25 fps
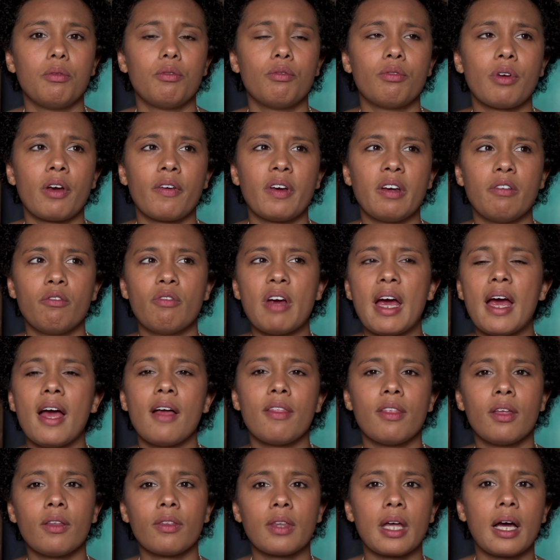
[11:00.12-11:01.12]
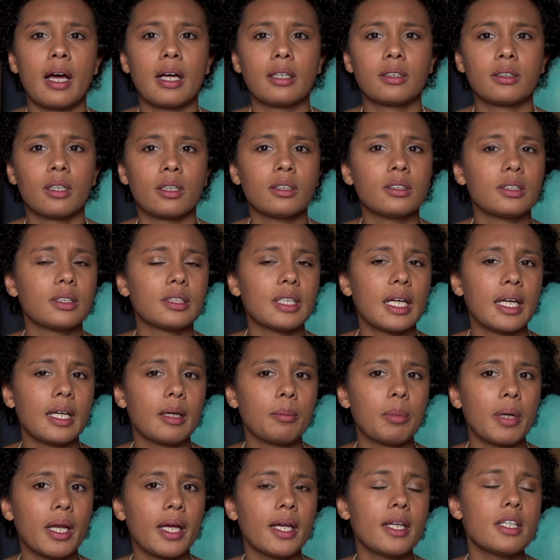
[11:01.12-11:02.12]
Very rare that that does
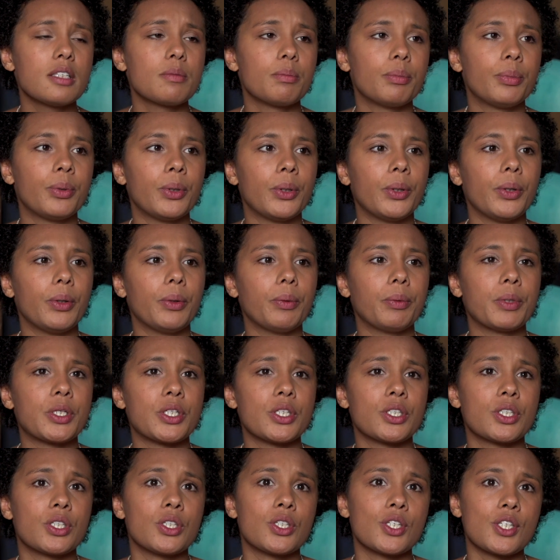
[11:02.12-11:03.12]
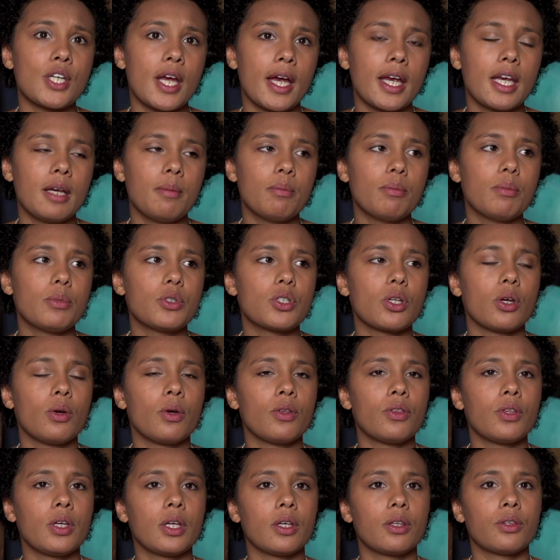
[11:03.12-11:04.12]
take place, but which is a shame. So I
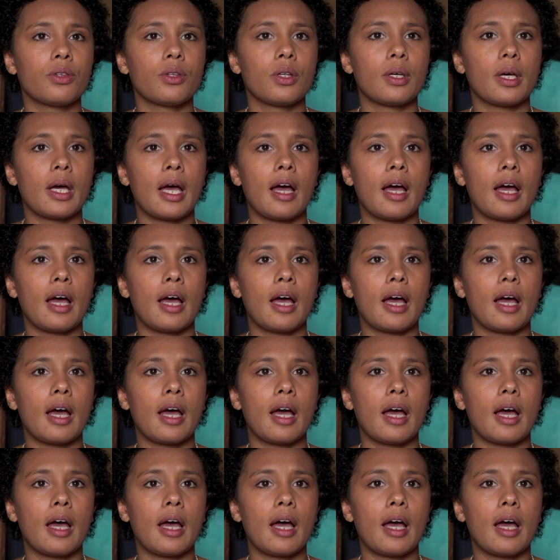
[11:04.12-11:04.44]
think that